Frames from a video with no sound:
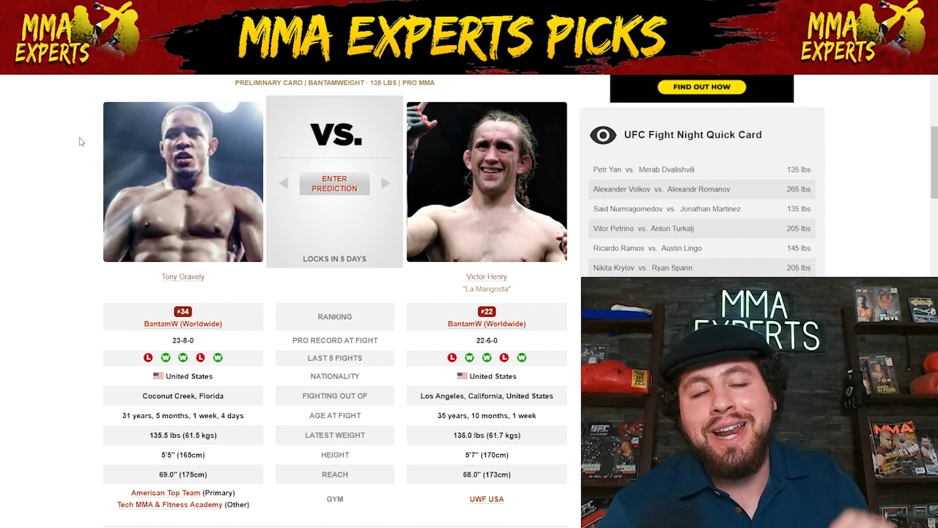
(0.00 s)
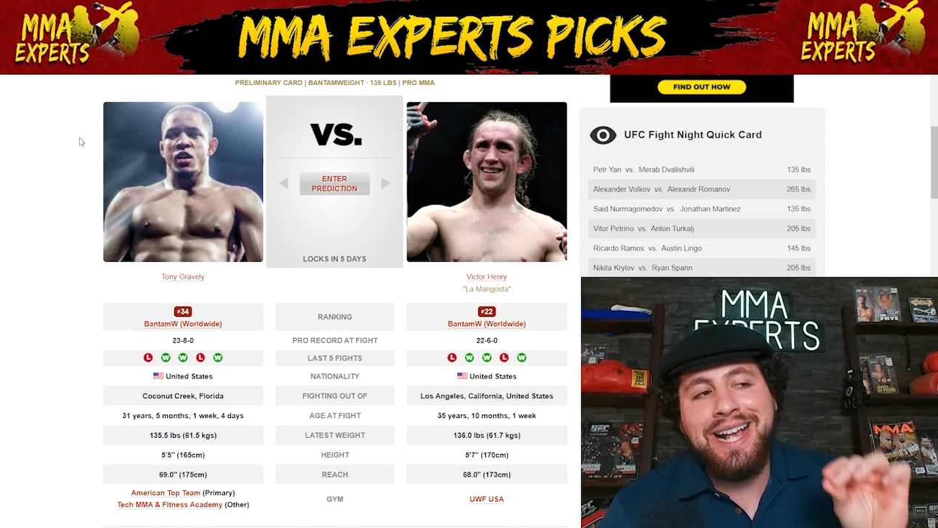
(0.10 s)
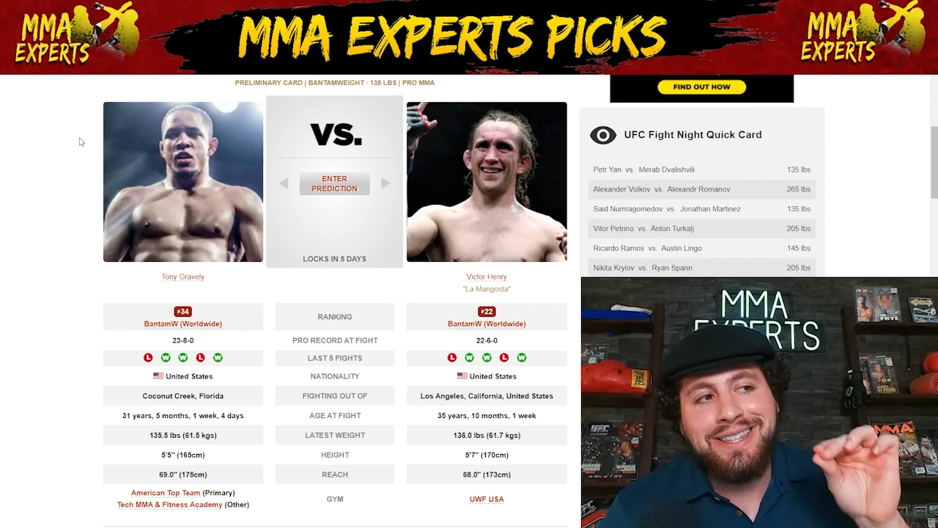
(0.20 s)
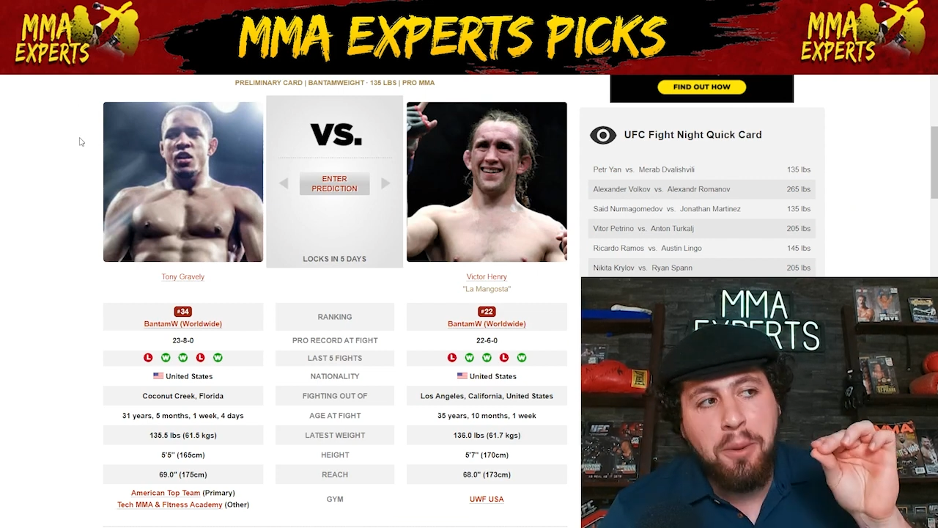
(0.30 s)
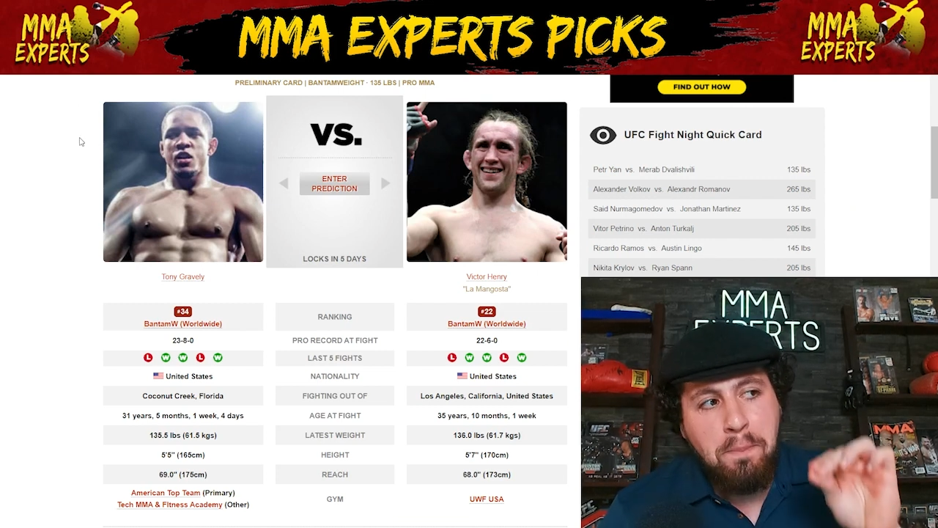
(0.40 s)
I
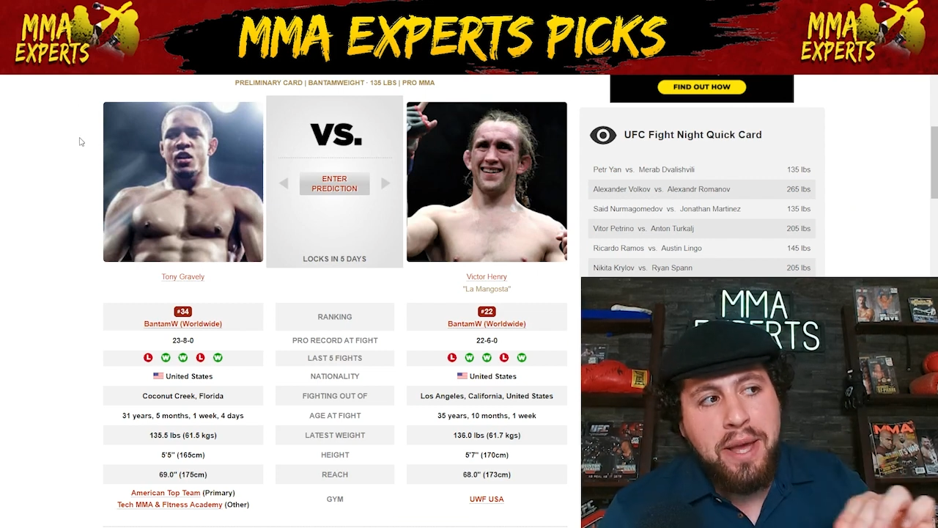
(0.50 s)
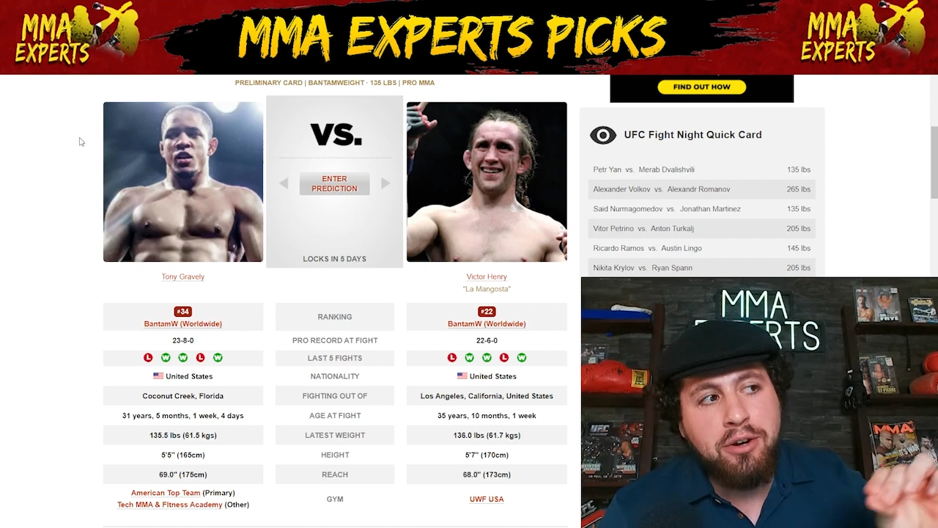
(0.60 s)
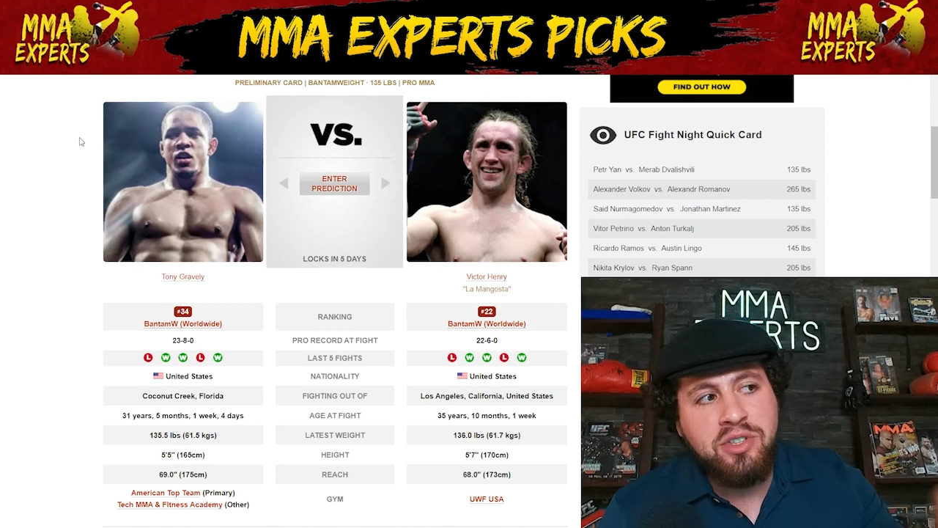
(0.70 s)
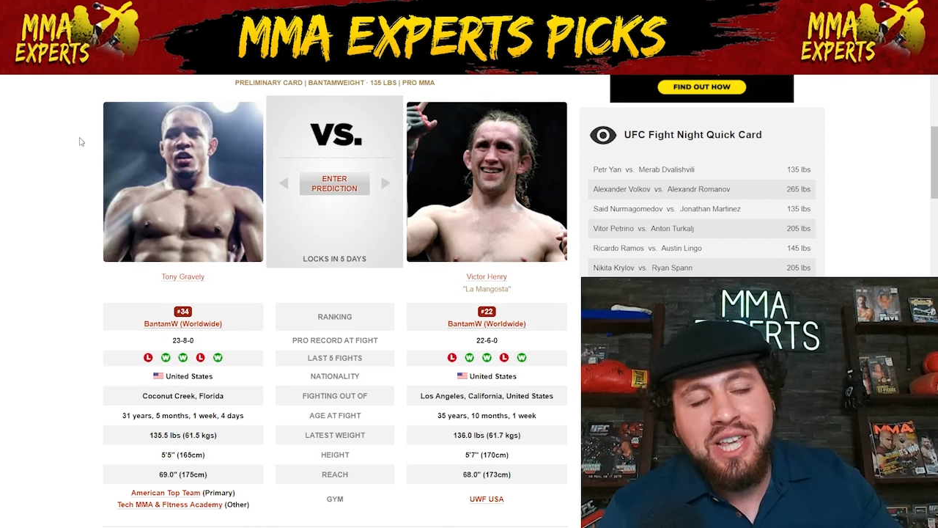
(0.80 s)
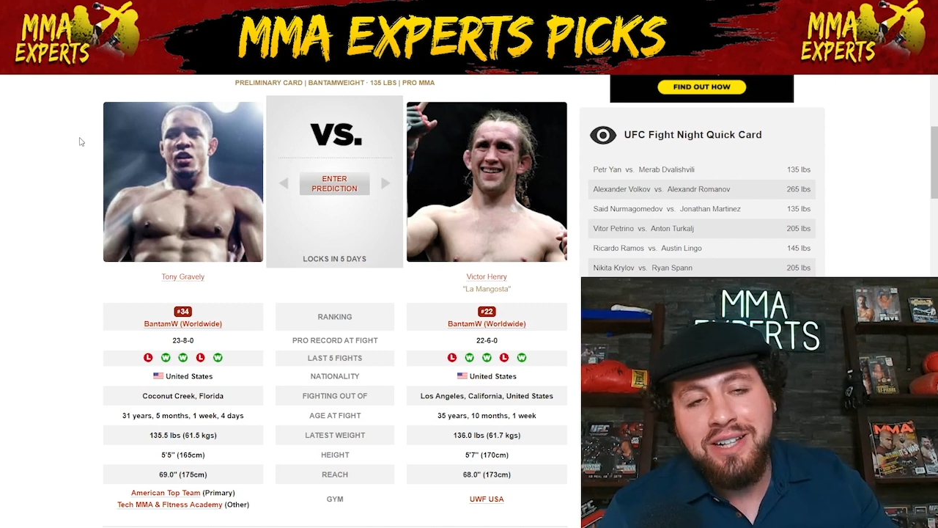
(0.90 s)
got the
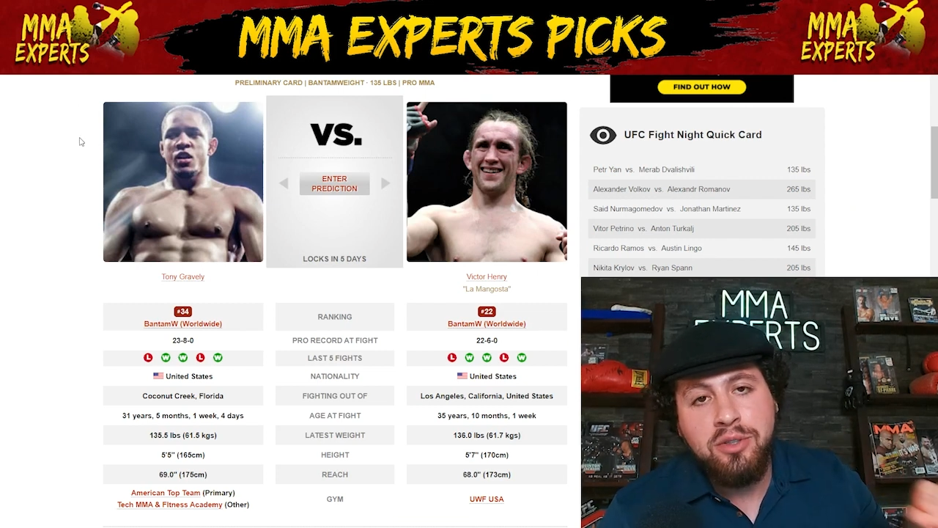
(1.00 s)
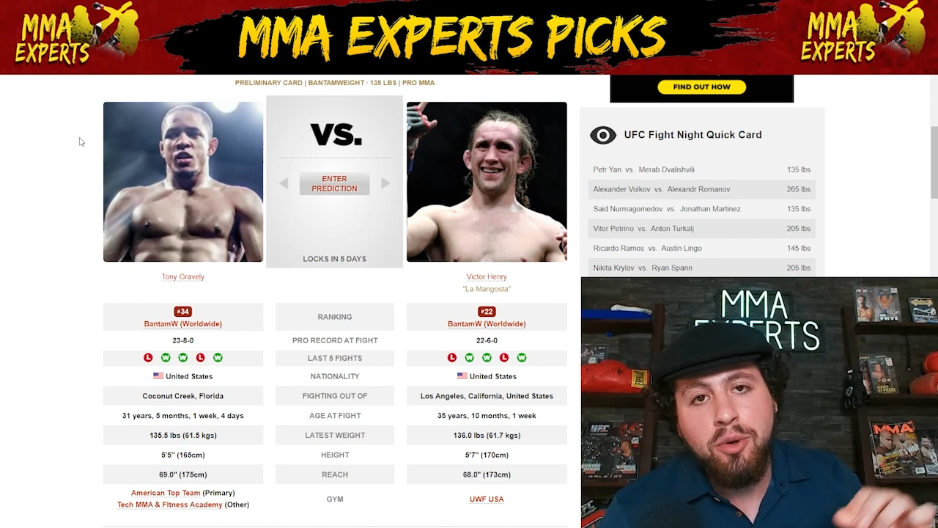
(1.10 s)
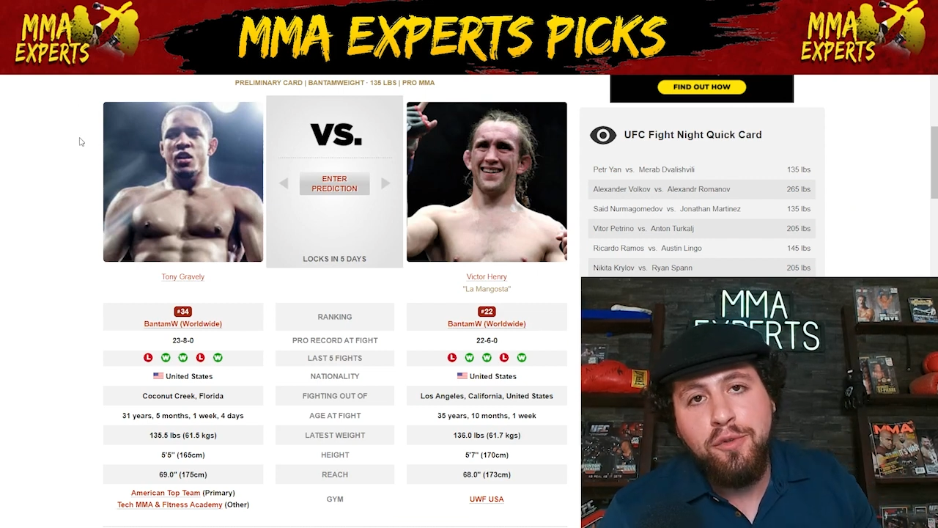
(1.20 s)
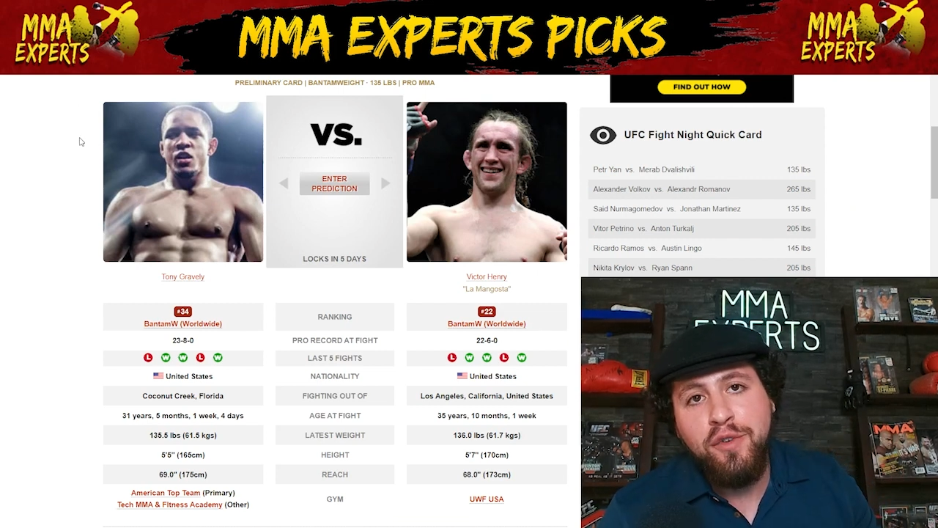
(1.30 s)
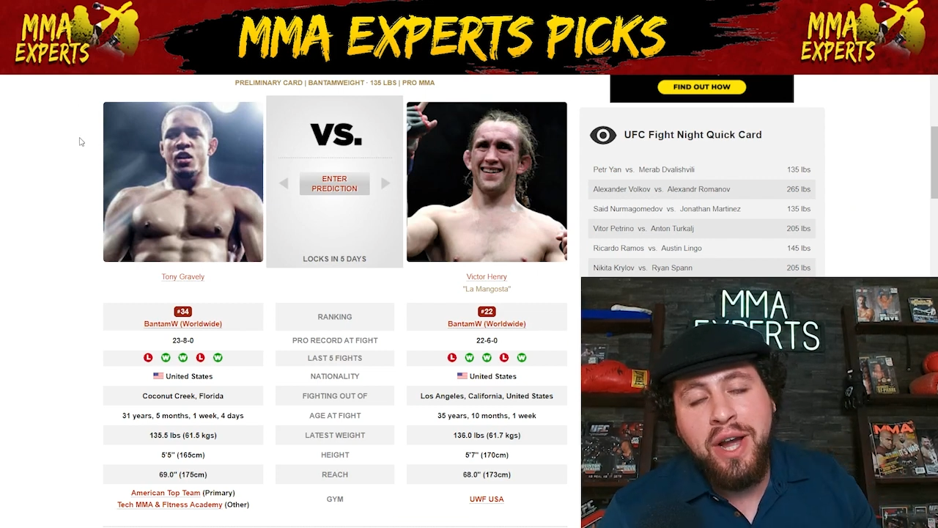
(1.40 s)
better
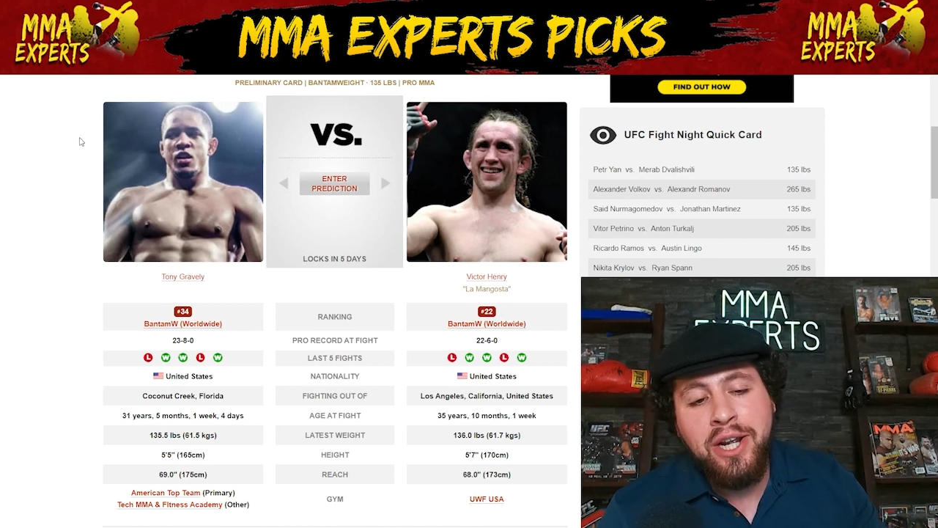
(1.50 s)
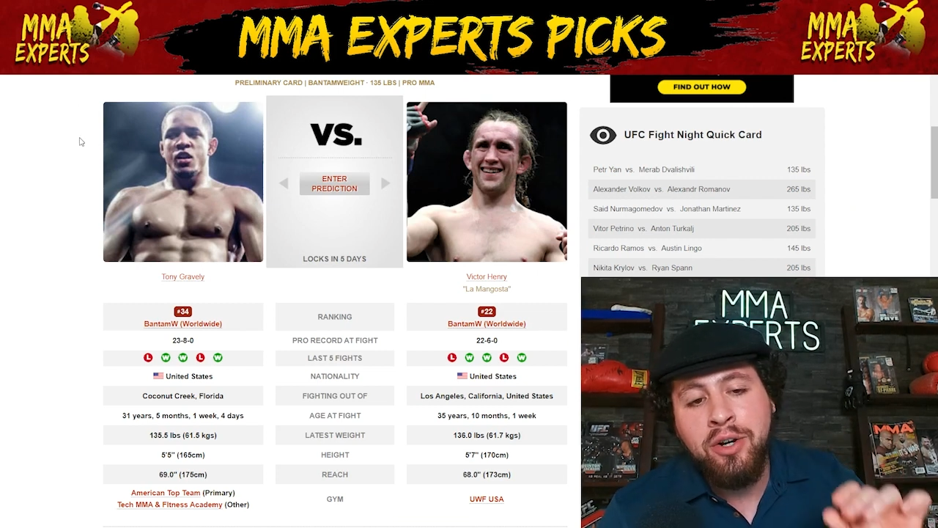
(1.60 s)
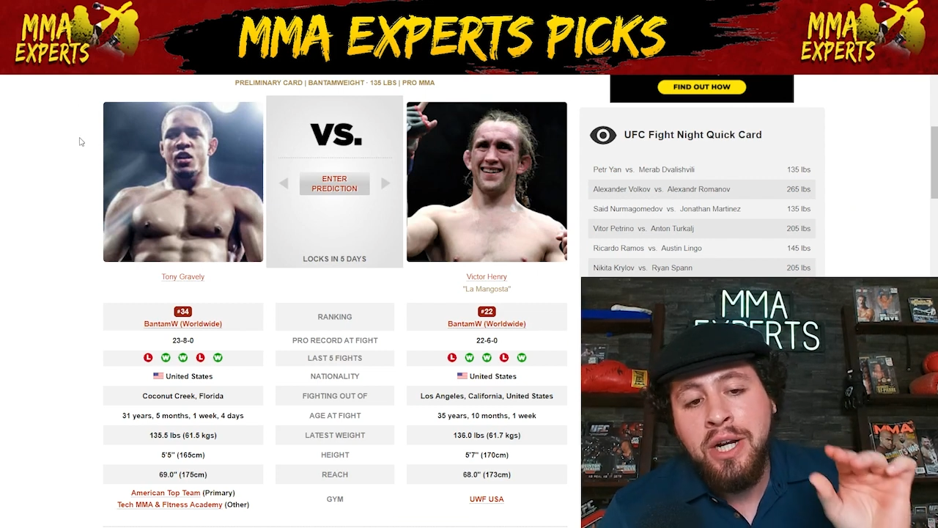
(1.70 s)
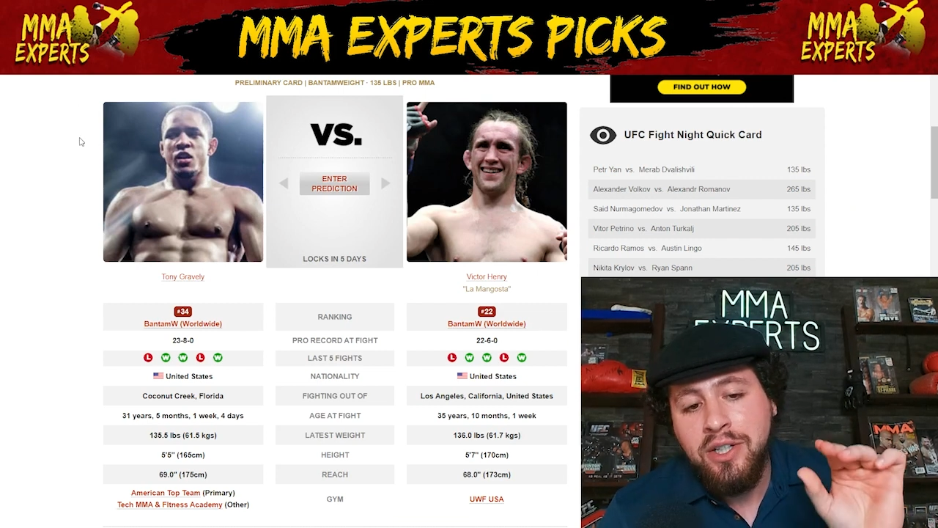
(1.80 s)
technical fighter